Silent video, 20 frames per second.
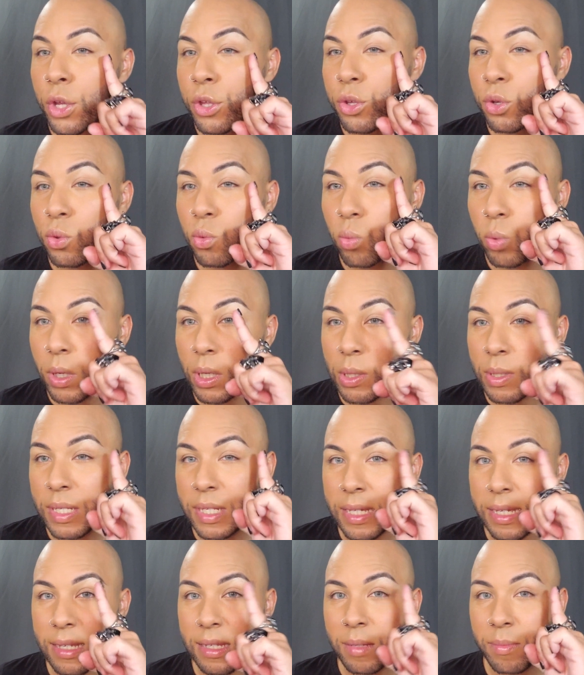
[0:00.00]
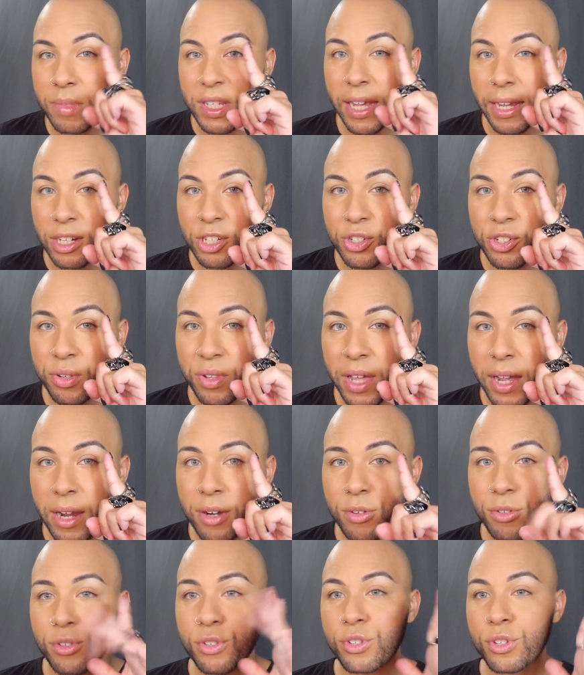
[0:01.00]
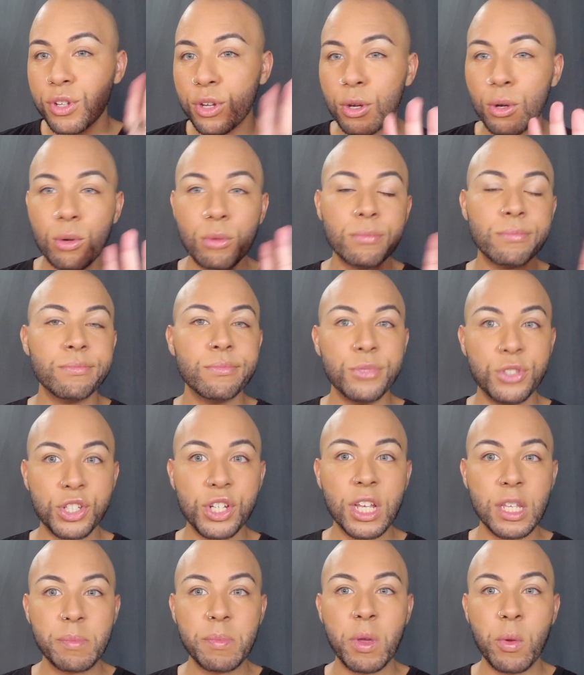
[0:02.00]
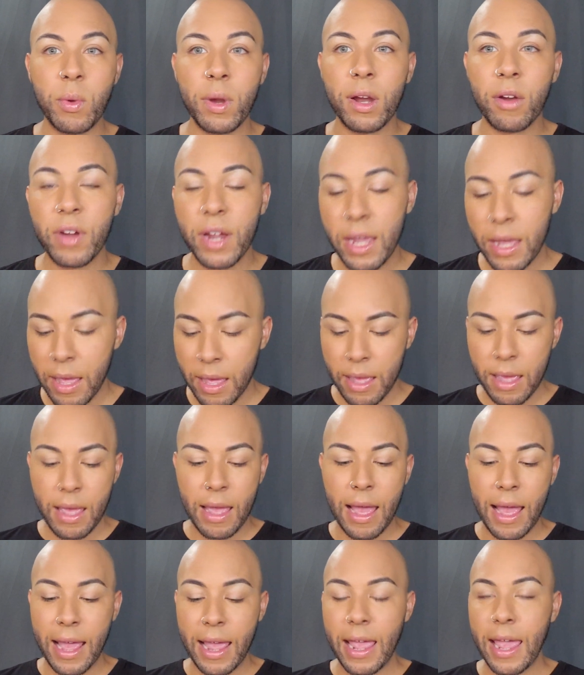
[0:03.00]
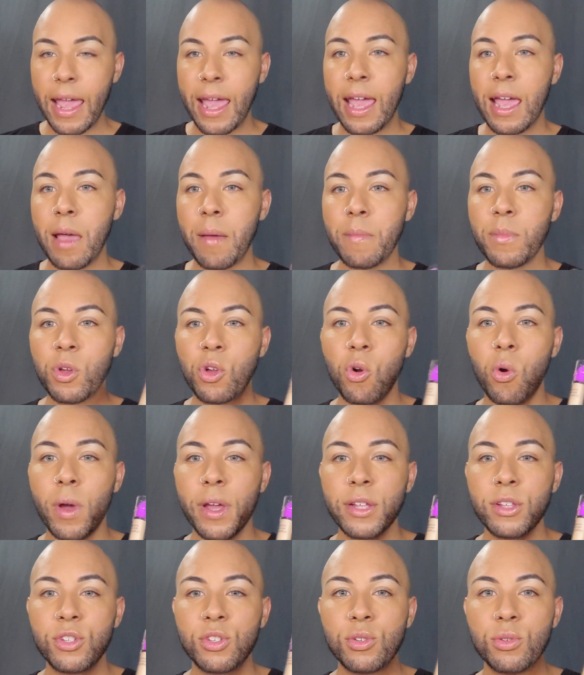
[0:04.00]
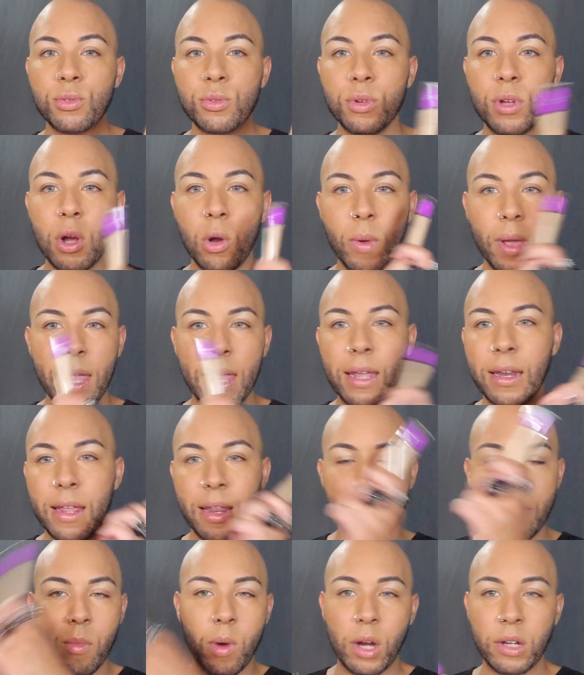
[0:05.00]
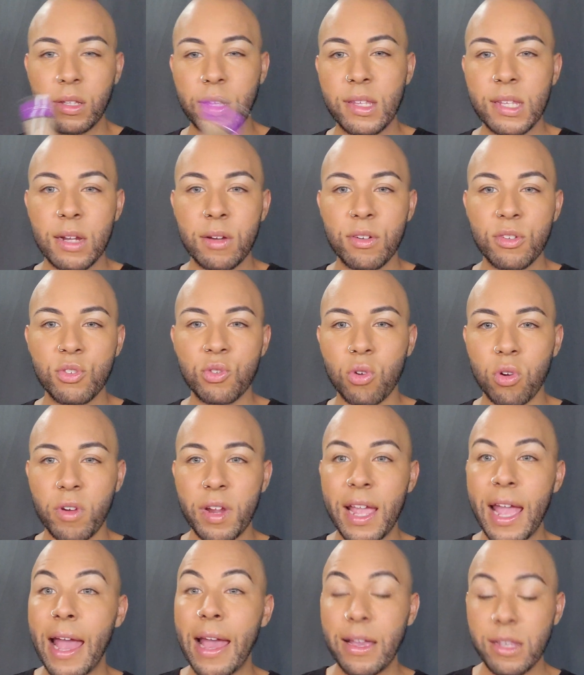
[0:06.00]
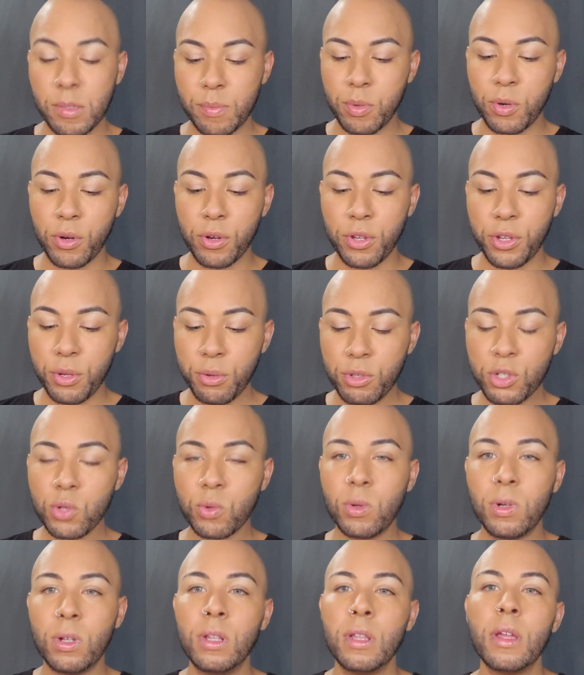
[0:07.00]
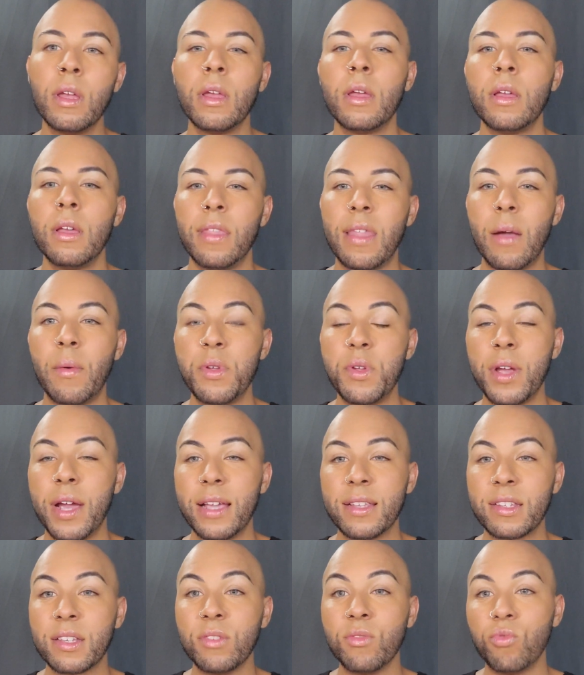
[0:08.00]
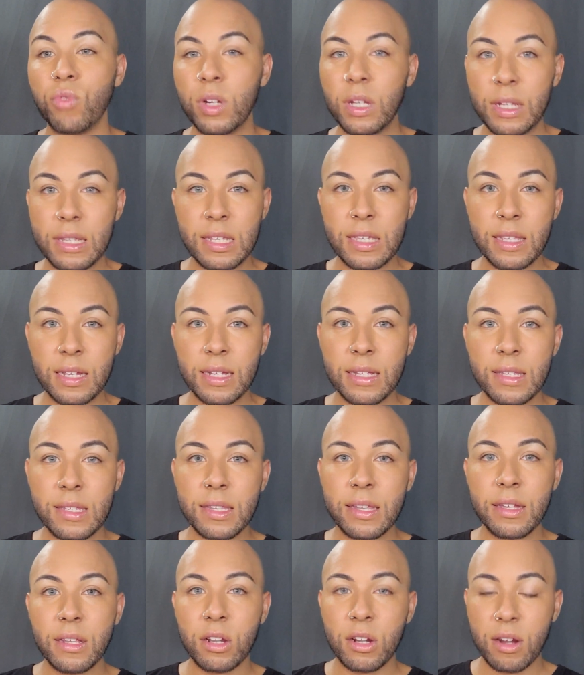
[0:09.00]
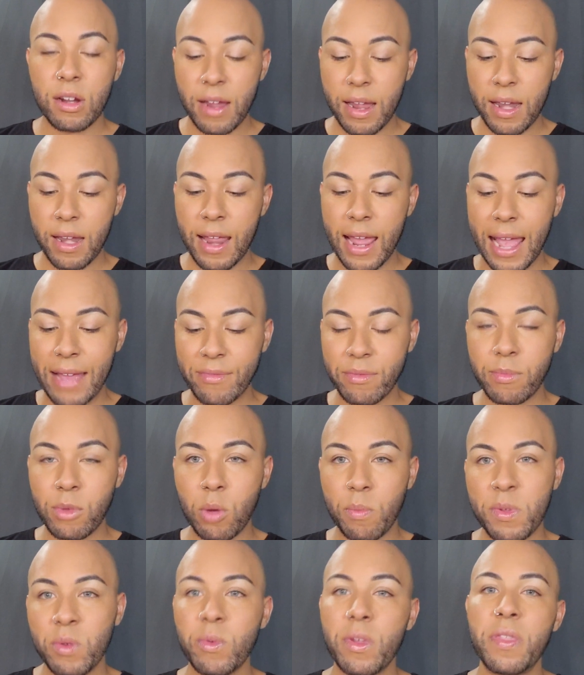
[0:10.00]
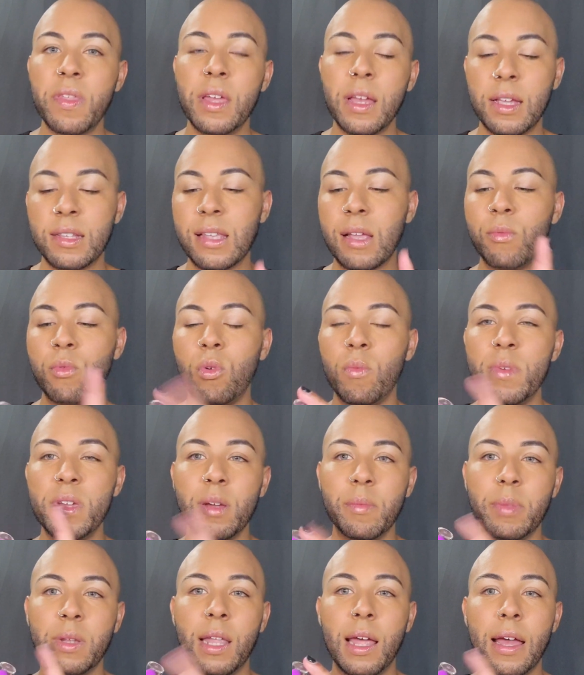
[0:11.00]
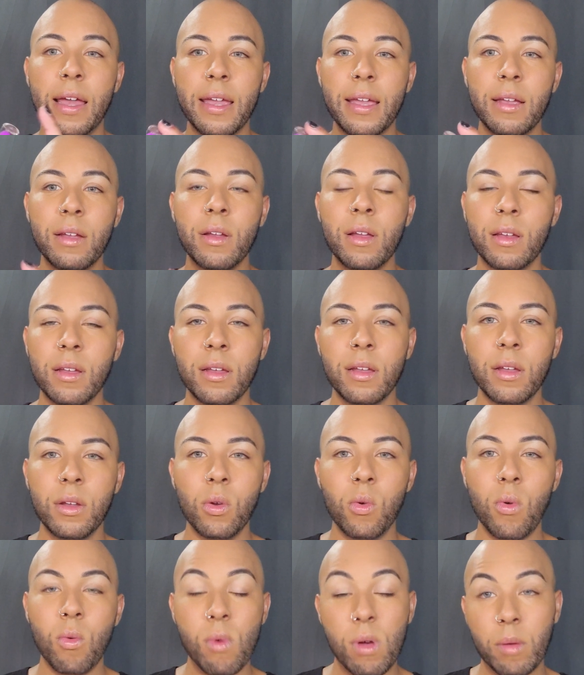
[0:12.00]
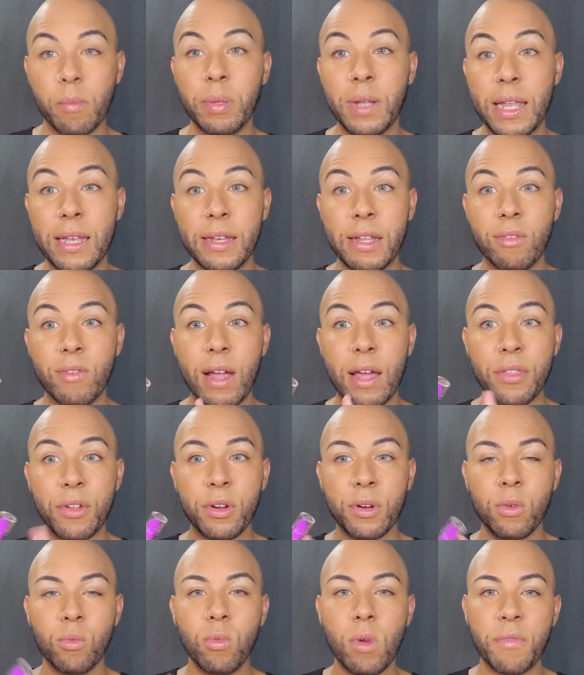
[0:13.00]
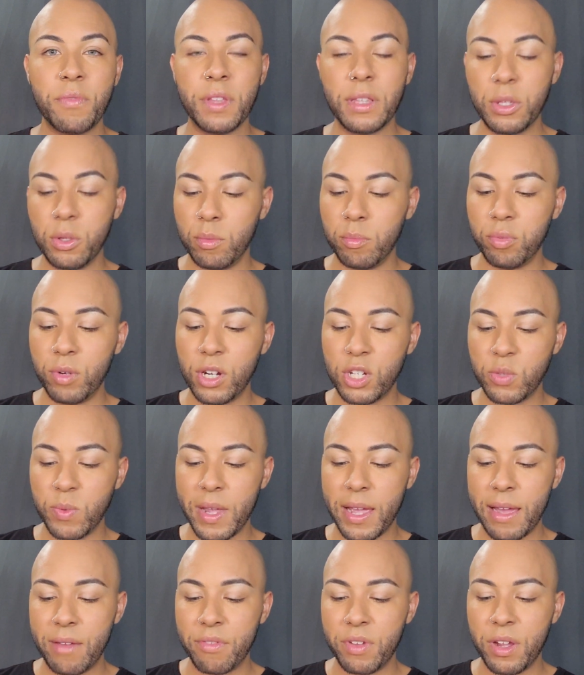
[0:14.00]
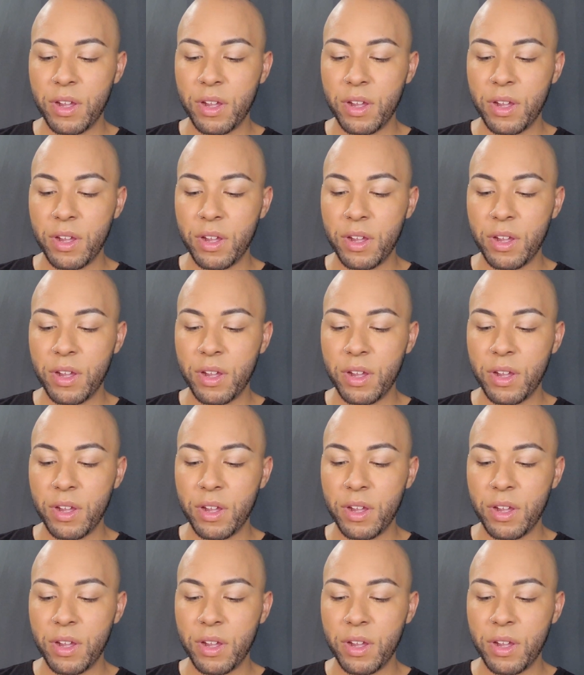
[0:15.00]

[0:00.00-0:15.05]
you will see some texture there. So just be wary. I am going to go in and marker territory as per usual. That way you guys can really see the concealer and have a moment with it because I will be applying, well, blending rather, with the little brush we have